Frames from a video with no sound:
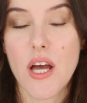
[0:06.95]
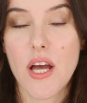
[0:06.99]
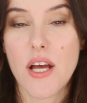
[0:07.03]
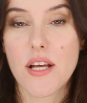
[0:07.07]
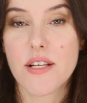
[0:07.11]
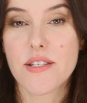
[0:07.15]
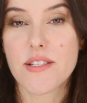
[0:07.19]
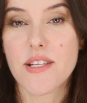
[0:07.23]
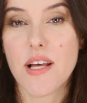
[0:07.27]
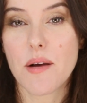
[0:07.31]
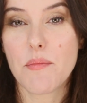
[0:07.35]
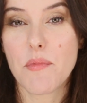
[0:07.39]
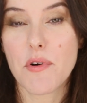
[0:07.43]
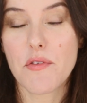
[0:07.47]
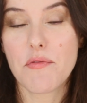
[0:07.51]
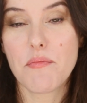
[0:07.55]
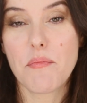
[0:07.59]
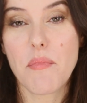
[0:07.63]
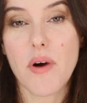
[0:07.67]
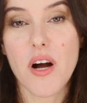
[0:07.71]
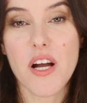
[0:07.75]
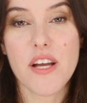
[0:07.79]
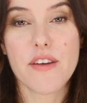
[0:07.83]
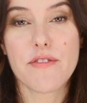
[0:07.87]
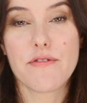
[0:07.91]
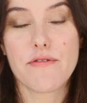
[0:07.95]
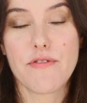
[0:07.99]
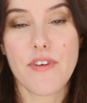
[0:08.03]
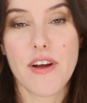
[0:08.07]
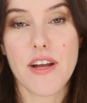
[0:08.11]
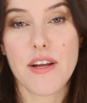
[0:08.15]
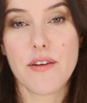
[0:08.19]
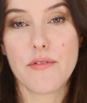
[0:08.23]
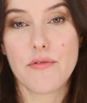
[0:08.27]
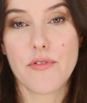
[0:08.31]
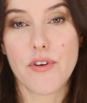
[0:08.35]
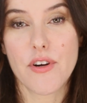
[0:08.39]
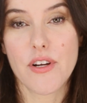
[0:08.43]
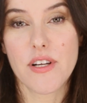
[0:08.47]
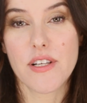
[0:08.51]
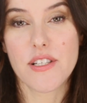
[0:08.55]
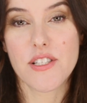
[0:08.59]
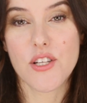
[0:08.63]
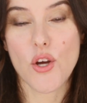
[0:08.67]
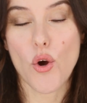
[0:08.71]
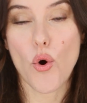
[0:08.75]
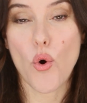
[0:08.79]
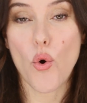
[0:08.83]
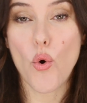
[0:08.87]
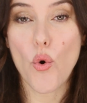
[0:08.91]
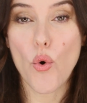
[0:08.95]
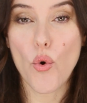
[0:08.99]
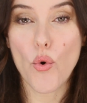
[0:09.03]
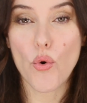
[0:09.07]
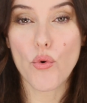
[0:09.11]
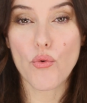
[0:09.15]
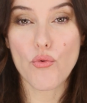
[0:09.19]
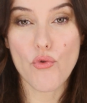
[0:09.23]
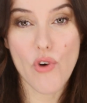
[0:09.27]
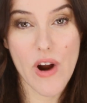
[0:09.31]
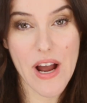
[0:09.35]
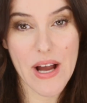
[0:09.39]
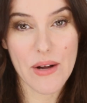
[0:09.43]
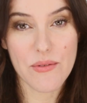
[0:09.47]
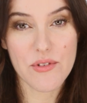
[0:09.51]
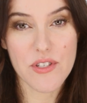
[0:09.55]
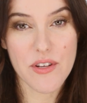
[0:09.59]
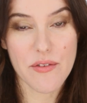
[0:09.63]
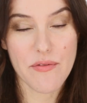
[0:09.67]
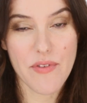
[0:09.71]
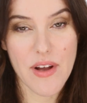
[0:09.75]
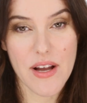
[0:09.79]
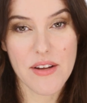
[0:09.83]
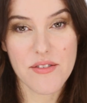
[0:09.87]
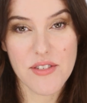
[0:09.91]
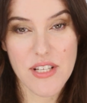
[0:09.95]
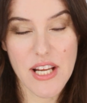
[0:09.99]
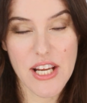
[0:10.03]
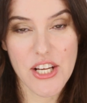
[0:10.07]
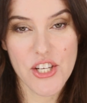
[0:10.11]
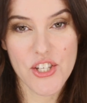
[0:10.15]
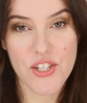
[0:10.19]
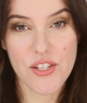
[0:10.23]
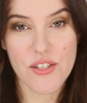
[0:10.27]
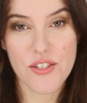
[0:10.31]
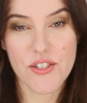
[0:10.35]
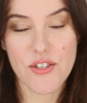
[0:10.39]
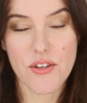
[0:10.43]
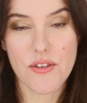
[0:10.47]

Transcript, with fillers: some of my favourite all-rounder foundations.